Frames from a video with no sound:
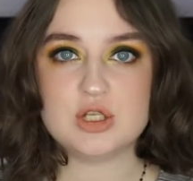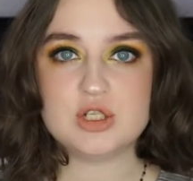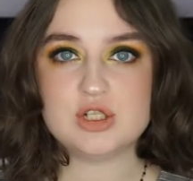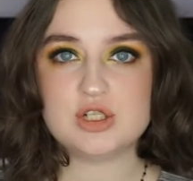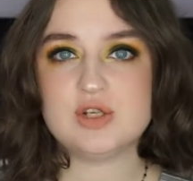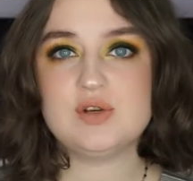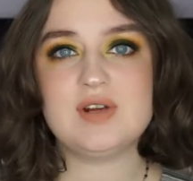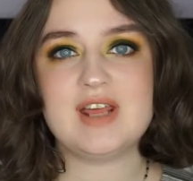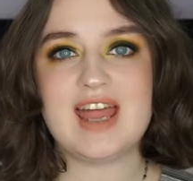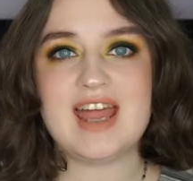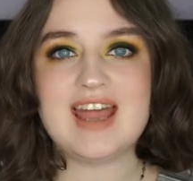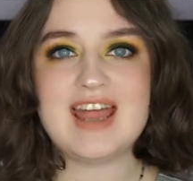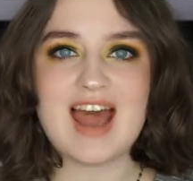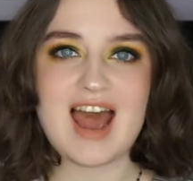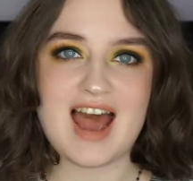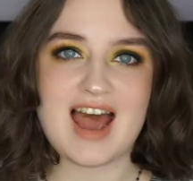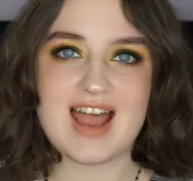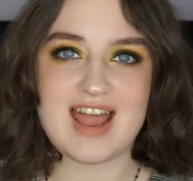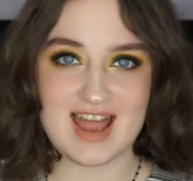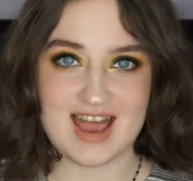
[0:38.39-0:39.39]
Today,
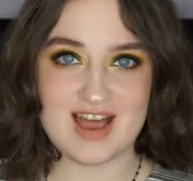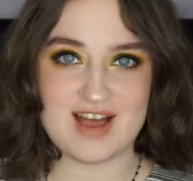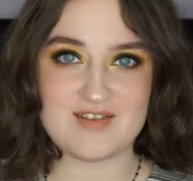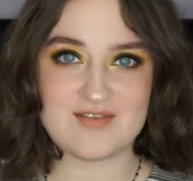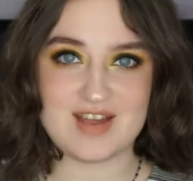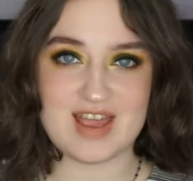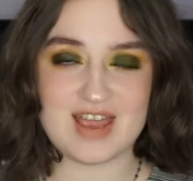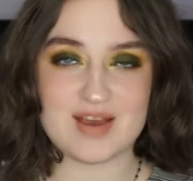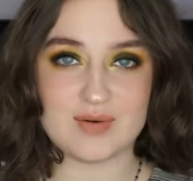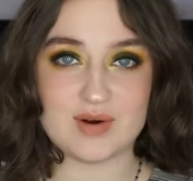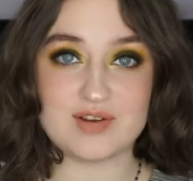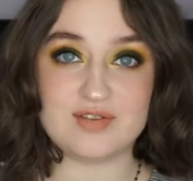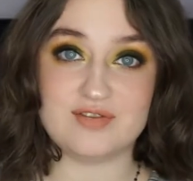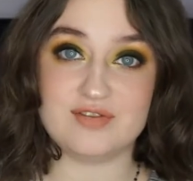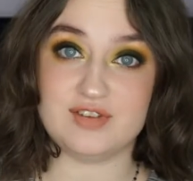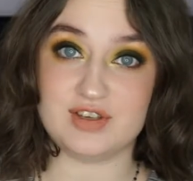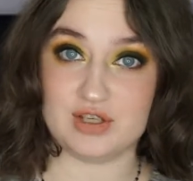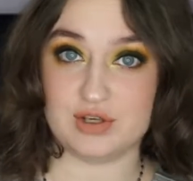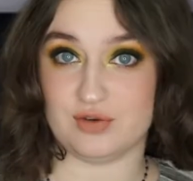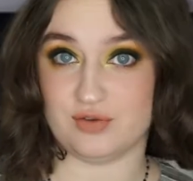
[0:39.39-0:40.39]
I have a
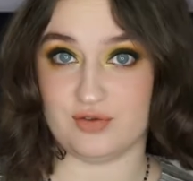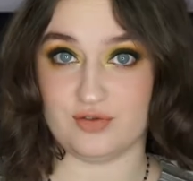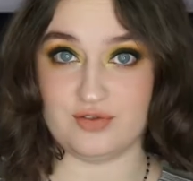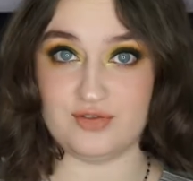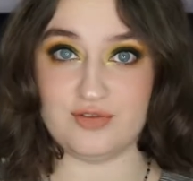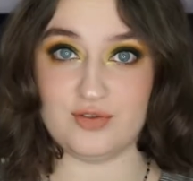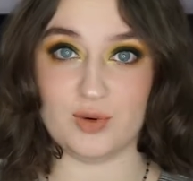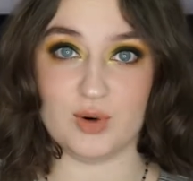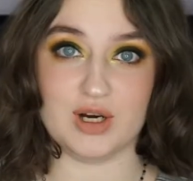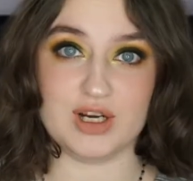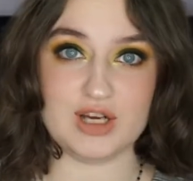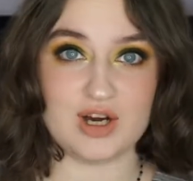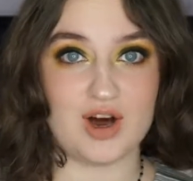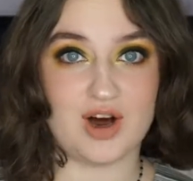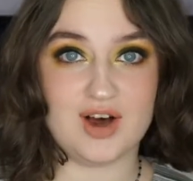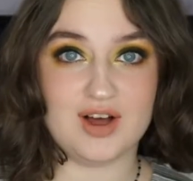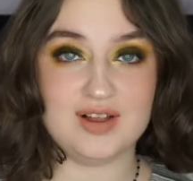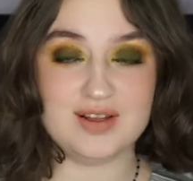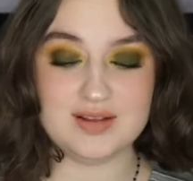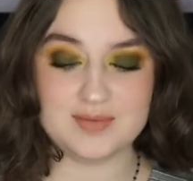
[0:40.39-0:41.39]
review for
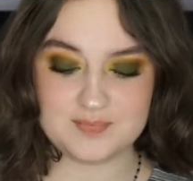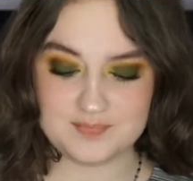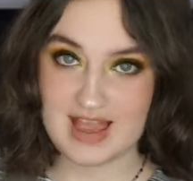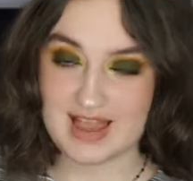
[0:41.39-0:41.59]
y'all.